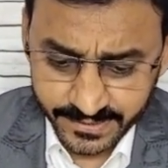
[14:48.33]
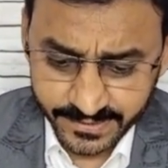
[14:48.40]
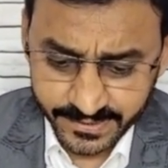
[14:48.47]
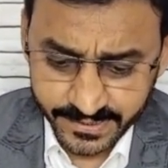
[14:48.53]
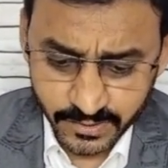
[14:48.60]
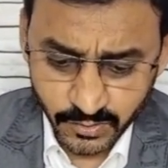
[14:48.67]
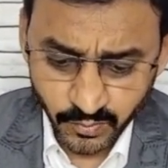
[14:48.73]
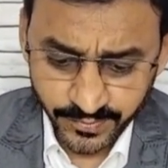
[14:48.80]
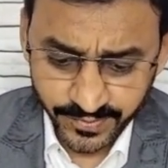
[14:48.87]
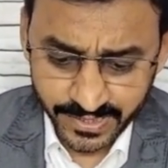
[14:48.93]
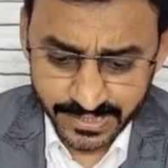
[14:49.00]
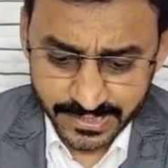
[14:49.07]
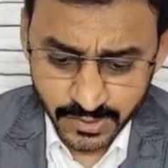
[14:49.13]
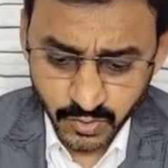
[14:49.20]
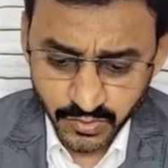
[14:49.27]
this we will
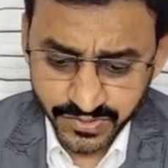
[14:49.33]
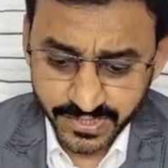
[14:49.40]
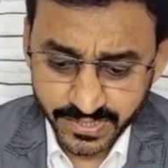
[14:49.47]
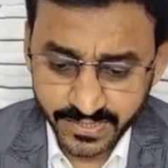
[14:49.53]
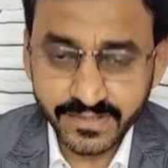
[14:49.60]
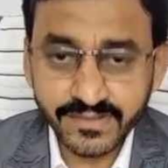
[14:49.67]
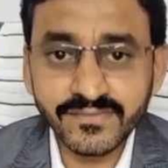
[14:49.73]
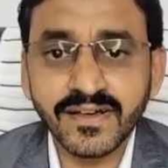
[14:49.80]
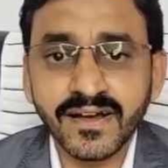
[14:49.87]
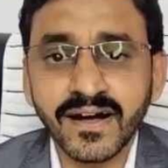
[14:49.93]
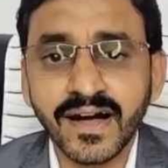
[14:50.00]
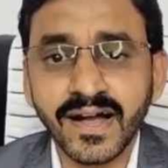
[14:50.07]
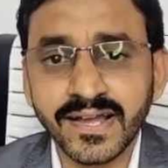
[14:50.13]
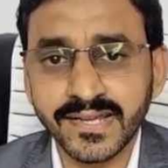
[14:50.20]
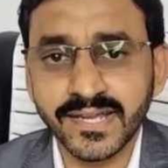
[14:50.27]
also see
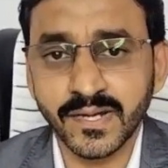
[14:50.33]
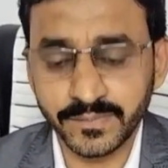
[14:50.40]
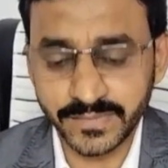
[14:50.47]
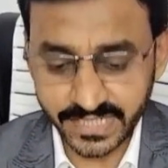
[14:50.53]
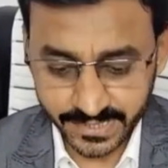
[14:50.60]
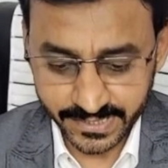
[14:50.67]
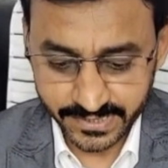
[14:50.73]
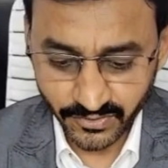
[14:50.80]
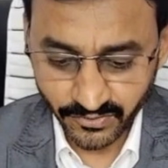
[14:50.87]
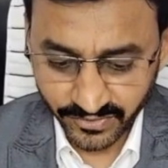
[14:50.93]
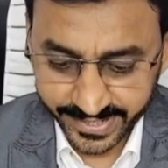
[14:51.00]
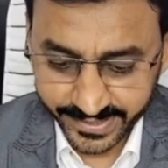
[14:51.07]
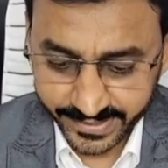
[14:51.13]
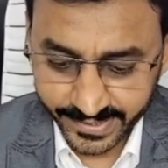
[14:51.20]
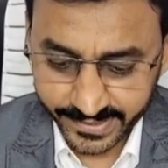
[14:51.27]
hilum, that is
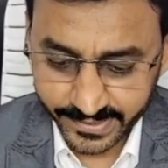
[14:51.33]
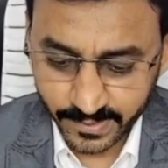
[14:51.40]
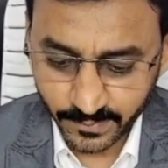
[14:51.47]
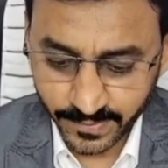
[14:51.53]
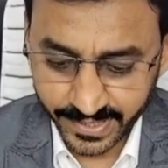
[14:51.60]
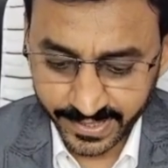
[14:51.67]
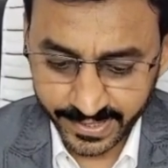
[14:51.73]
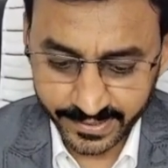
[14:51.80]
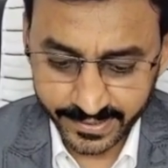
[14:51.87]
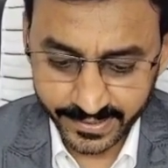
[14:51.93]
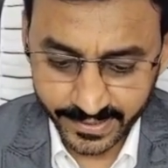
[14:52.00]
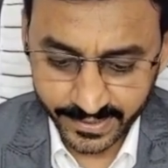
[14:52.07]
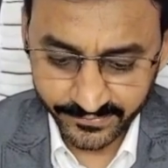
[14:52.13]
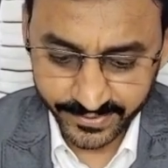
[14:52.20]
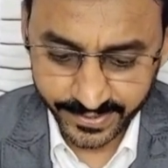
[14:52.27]
right hilum and
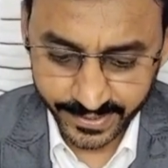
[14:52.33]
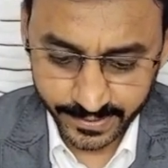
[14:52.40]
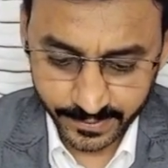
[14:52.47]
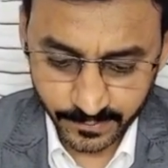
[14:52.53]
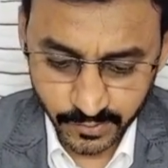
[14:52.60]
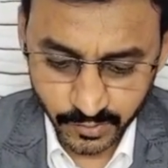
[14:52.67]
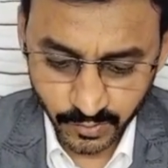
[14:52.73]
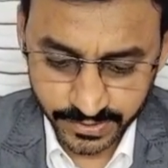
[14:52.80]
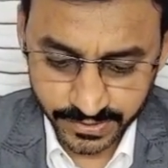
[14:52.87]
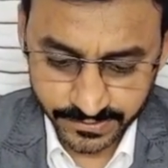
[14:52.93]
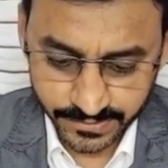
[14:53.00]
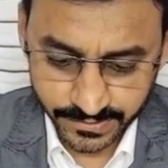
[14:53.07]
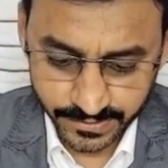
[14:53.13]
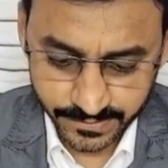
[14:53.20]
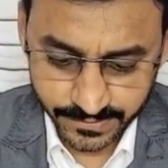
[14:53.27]
left hilum. So
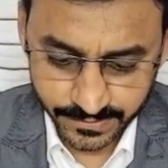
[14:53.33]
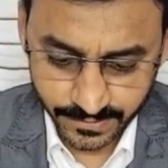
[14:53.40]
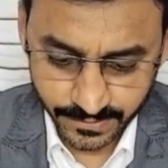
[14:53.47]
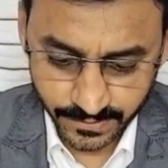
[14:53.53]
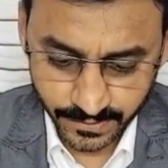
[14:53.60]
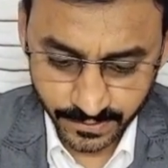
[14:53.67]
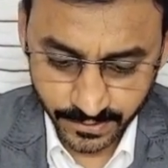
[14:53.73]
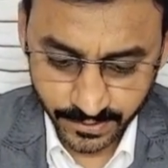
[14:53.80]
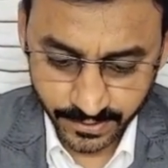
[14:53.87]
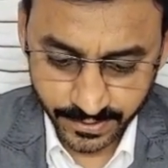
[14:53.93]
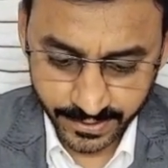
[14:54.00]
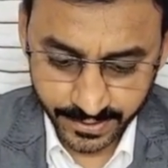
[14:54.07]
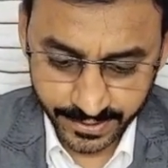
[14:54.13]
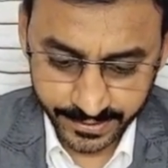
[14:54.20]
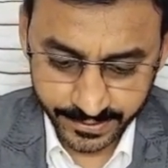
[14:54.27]
this is
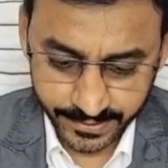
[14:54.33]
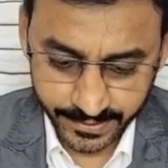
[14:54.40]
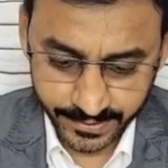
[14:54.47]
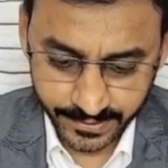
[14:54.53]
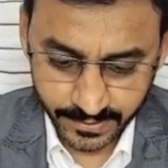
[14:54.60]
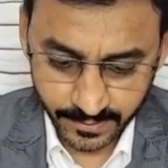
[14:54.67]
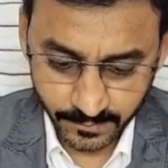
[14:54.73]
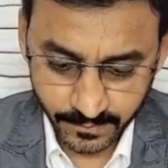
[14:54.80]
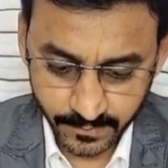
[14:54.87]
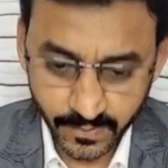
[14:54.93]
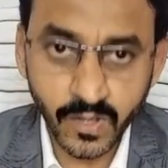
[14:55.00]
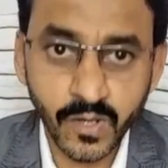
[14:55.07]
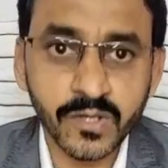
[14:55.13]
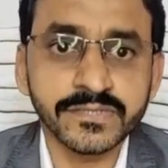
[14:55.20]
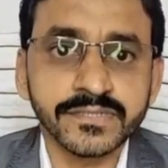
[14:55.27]
right hilum
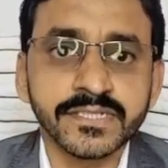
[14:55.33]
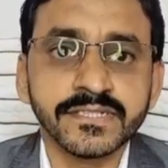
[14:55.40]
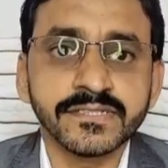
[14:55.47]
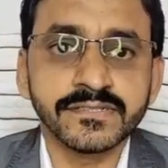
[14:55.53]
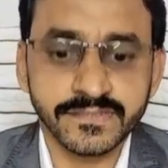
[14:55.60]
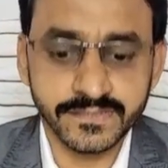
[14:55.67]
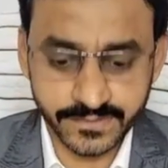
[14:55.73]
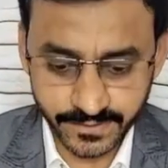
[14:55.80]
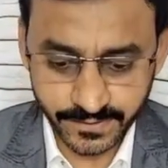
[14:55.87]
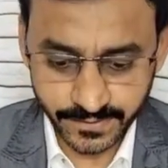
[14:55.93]
on this